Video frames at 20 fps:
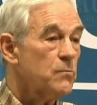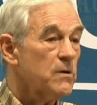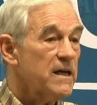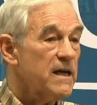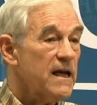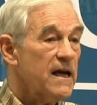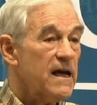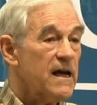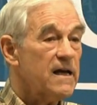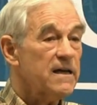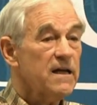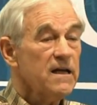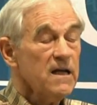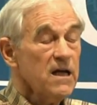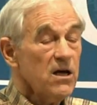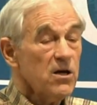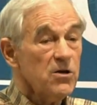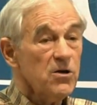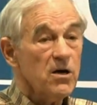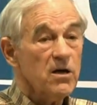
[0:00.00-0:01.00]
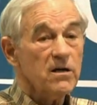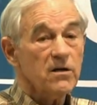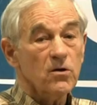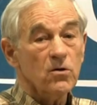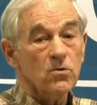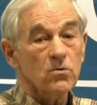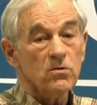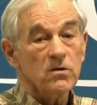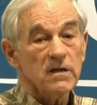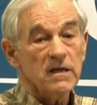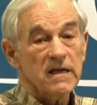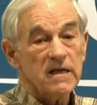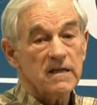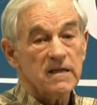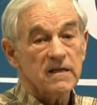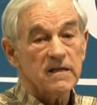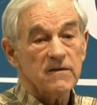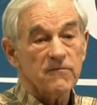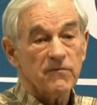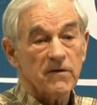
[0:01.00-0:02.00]
We had not only
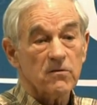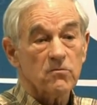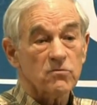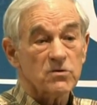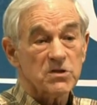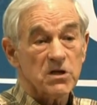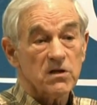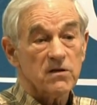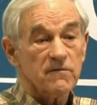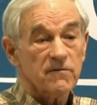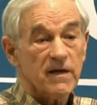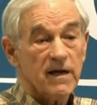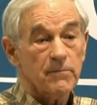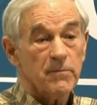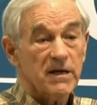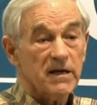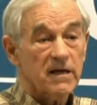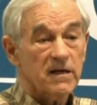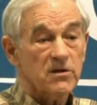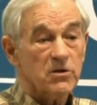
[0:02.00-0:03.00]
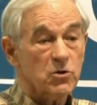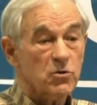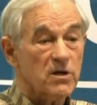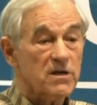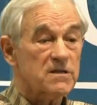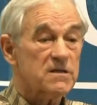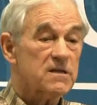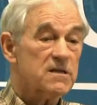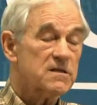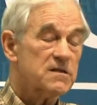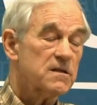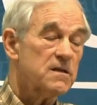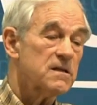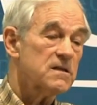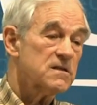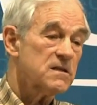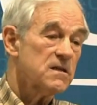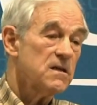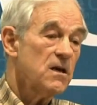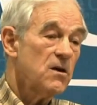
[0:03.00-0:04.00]
the Federal Reserve coming into
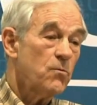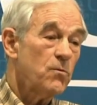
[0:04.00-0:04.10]
existence,